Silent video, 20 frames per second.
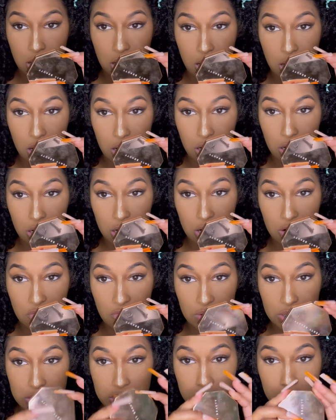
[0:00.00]
our
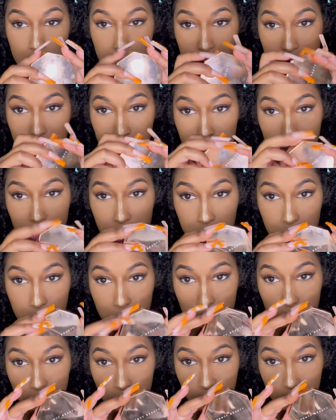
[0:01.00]

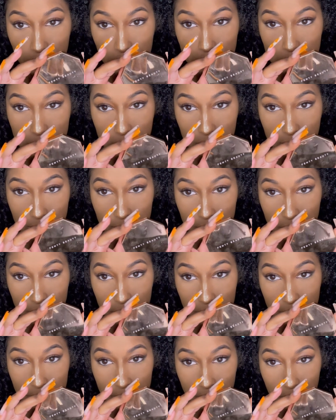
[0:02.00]
Fenty Beauty
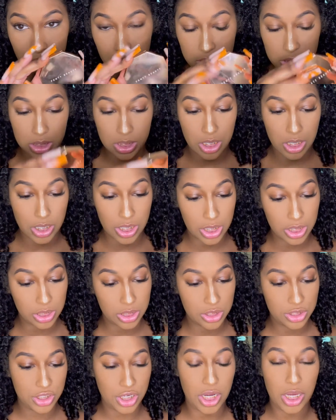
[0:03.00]
bronzer in the
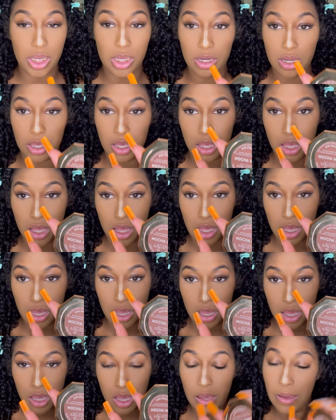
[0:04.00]
shade
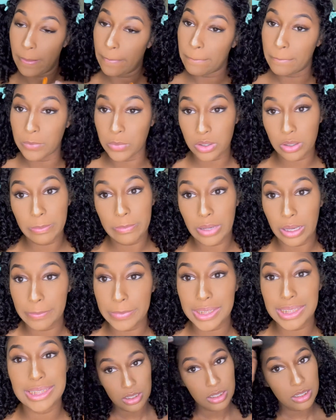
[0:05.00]
Mocha Mami.
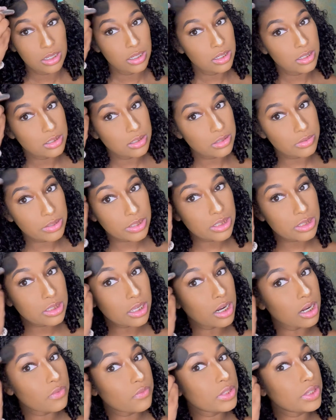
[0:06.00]
So we're gonna
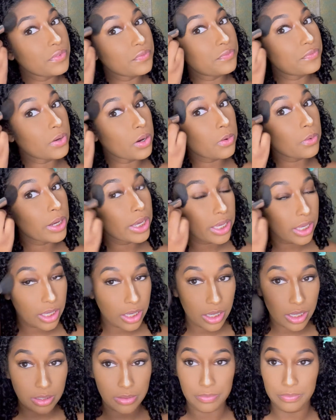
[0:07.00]
start off with the forehead.